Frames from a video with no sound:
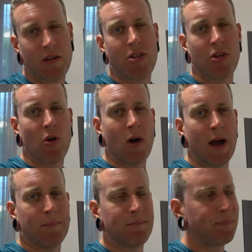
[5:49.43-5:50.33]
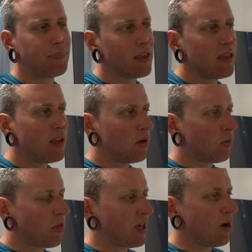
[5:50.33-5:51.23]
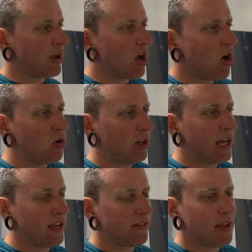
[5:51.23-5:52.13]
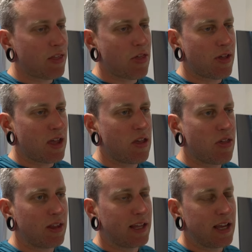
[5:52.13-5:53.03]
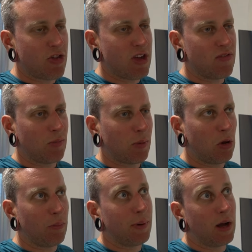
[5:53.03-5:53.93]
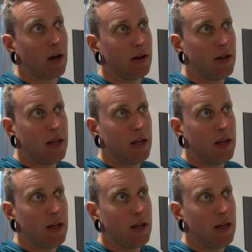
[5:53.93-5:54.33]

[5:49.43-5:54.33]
So we'll see how we go. Like, that's easily achievable, but